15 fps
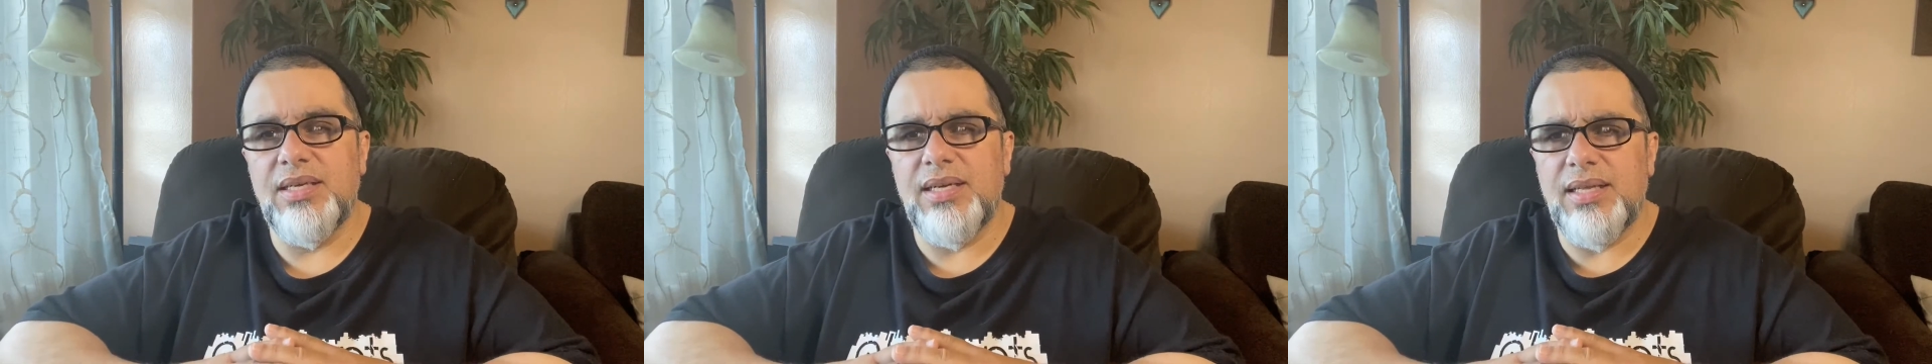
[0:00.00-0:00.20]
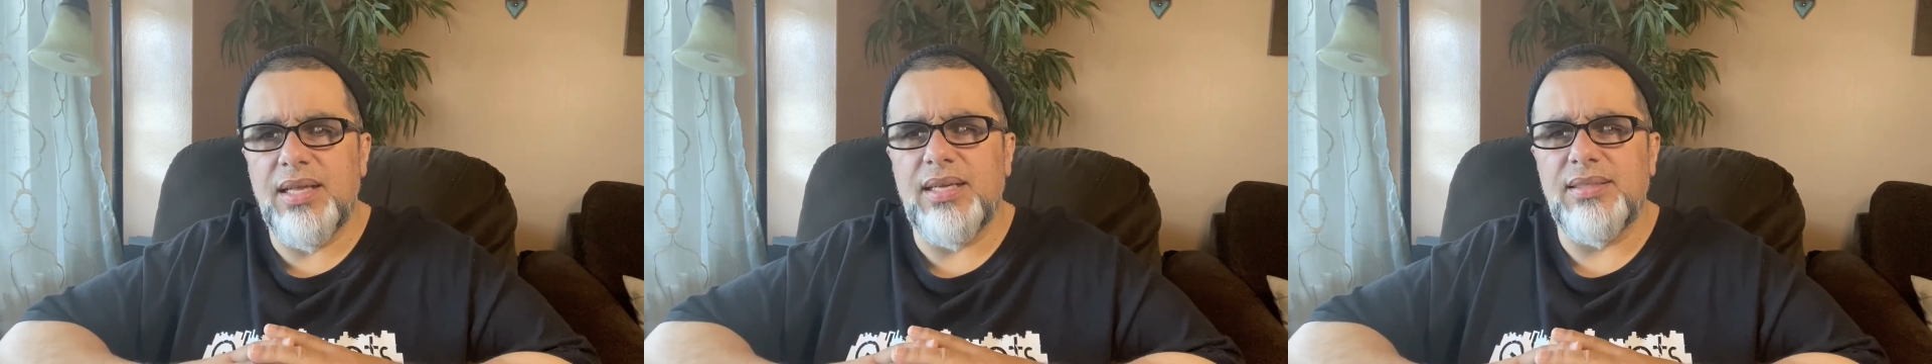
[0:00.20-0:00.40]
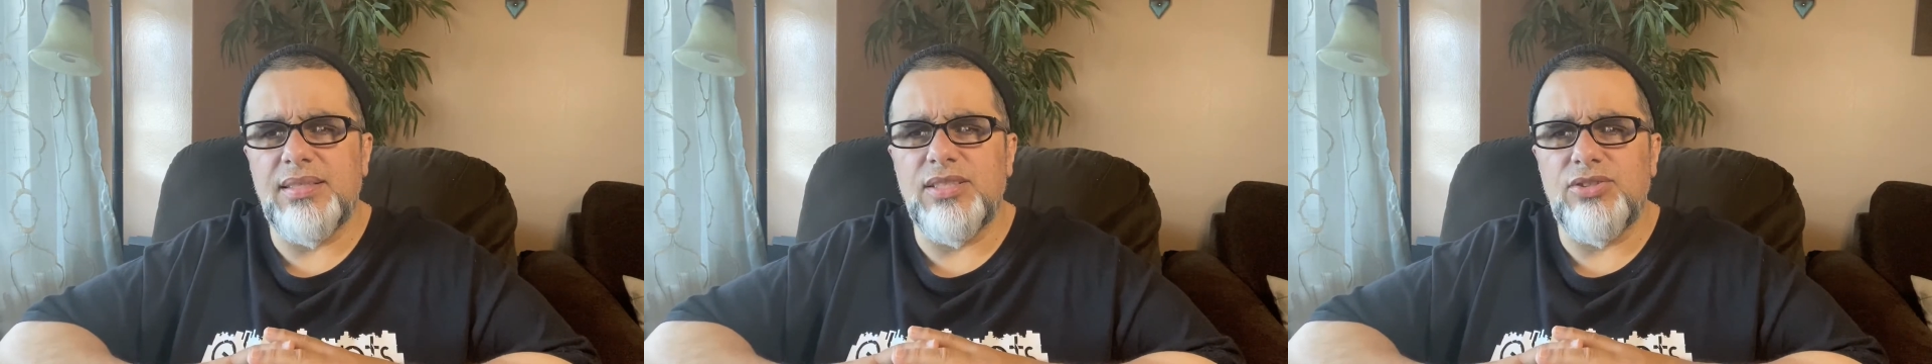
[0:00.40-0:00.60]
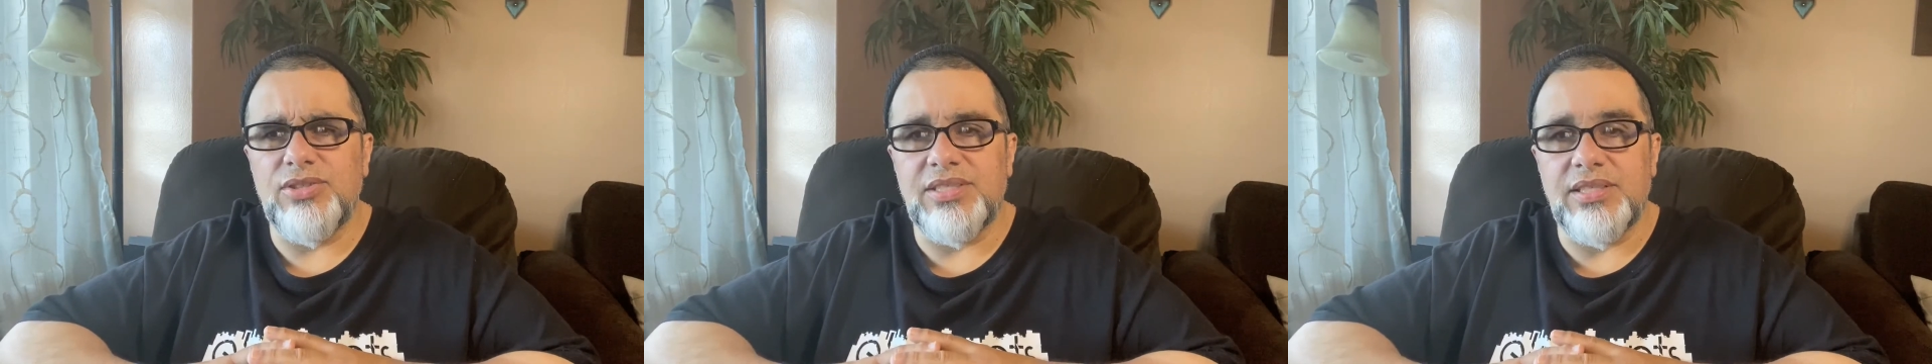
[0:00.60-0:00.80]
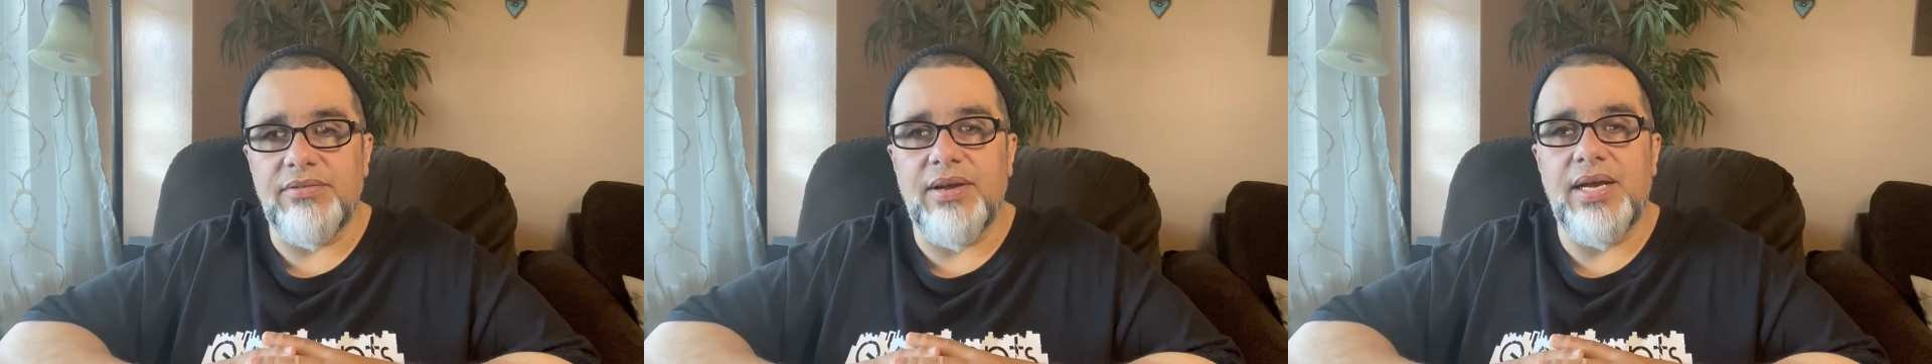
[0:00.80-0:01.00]
That's
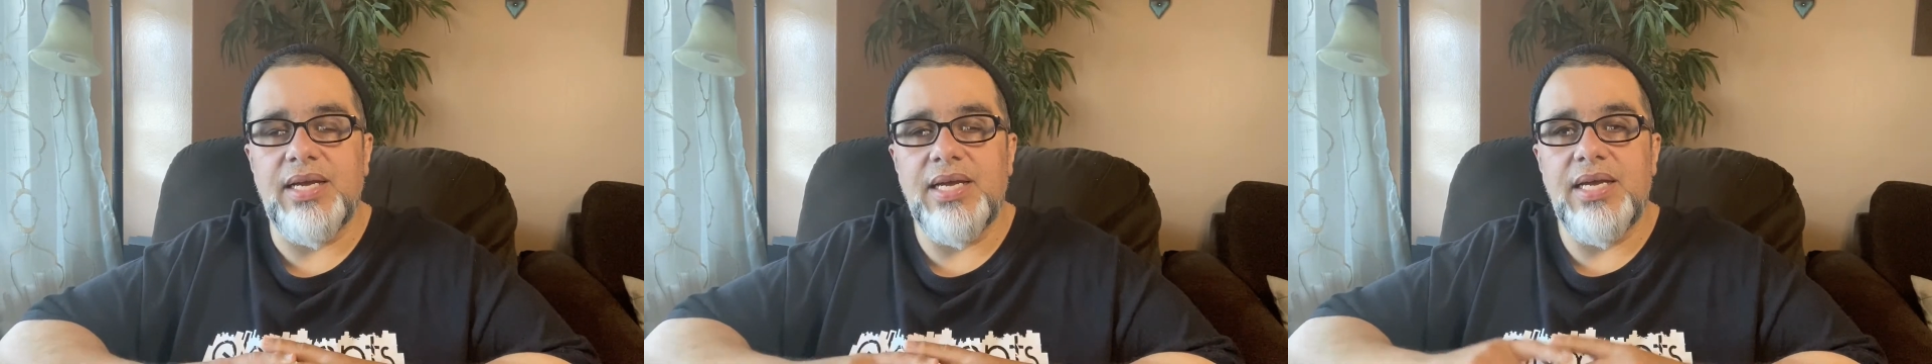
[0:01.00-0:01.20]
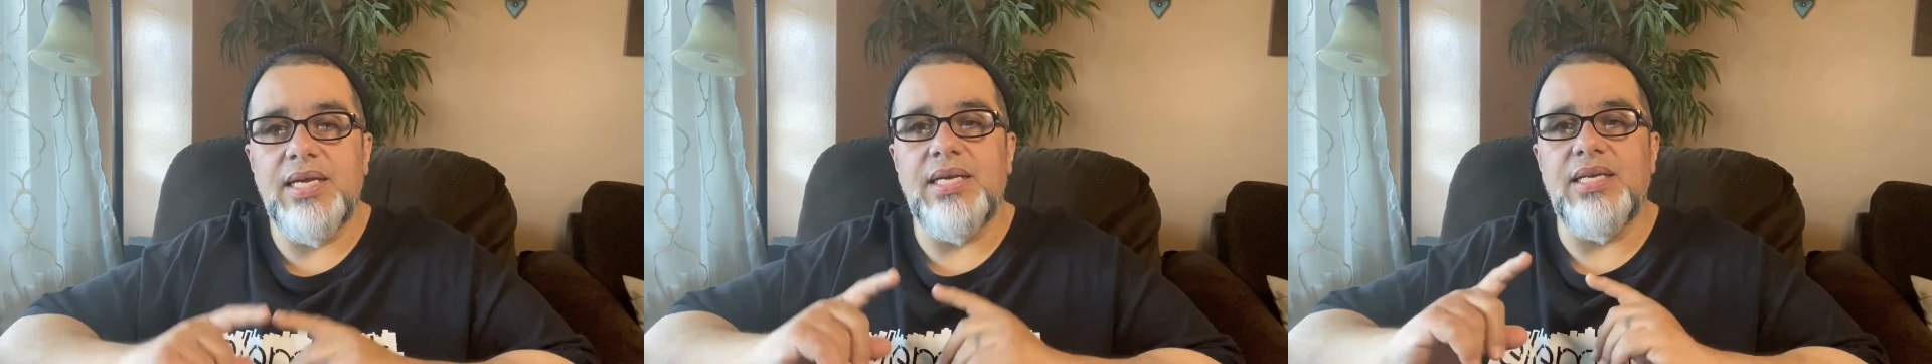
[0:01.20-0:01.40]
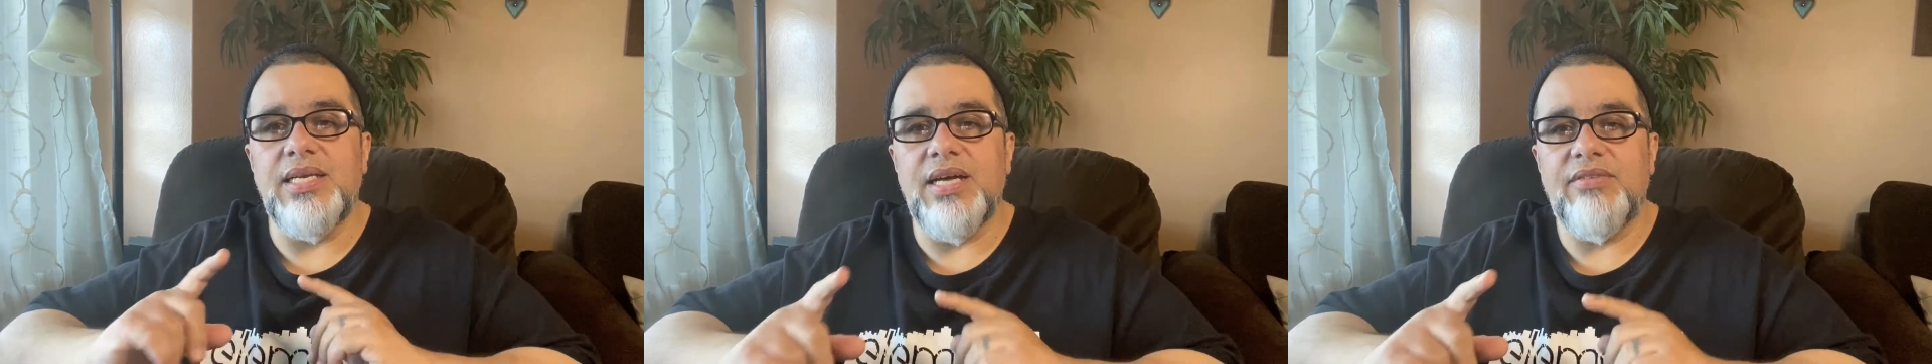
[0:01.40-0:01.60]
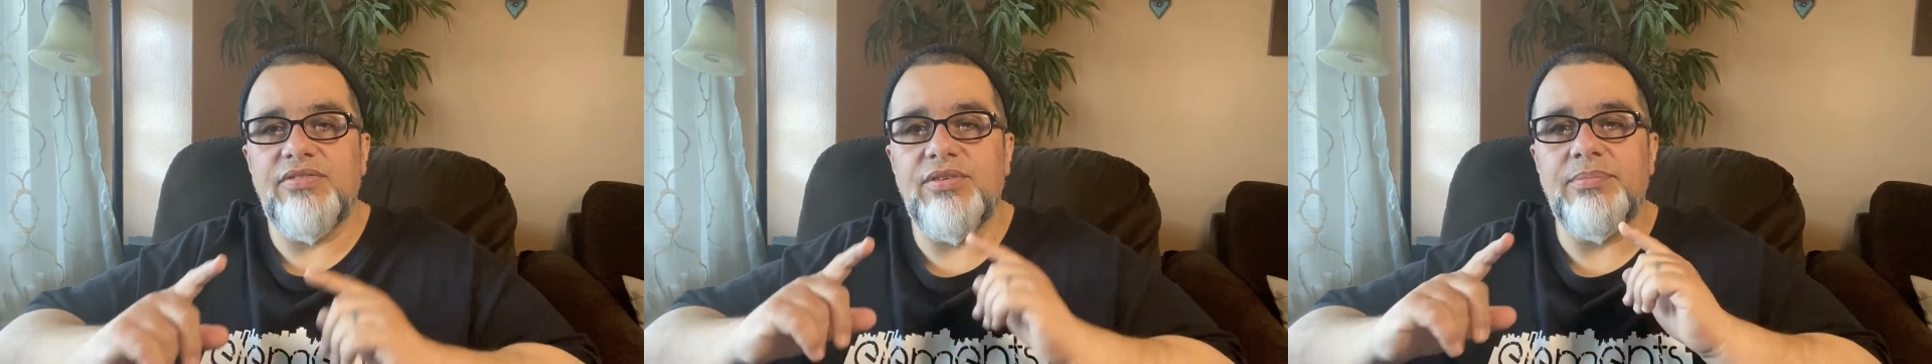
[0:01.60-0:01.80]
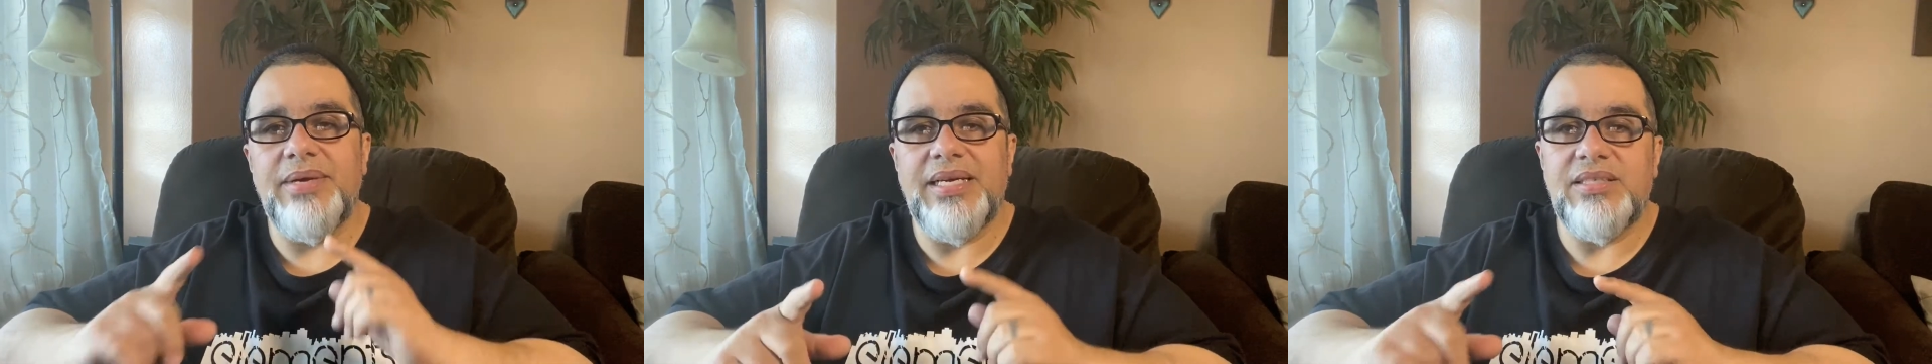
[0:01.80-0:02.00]
interesting, right? He
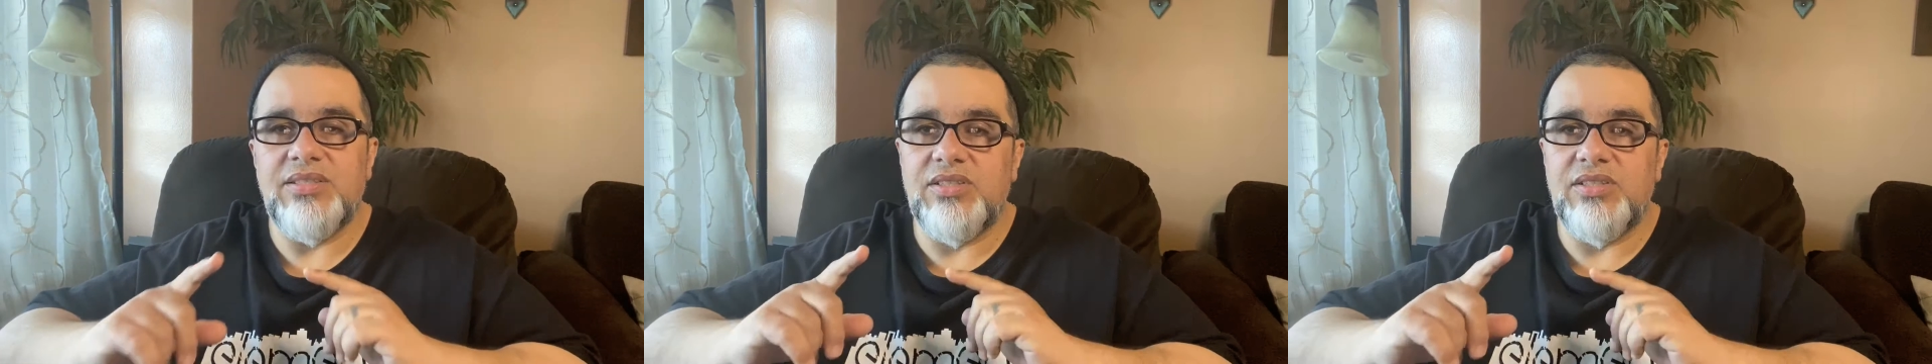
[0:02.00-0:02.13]
never makes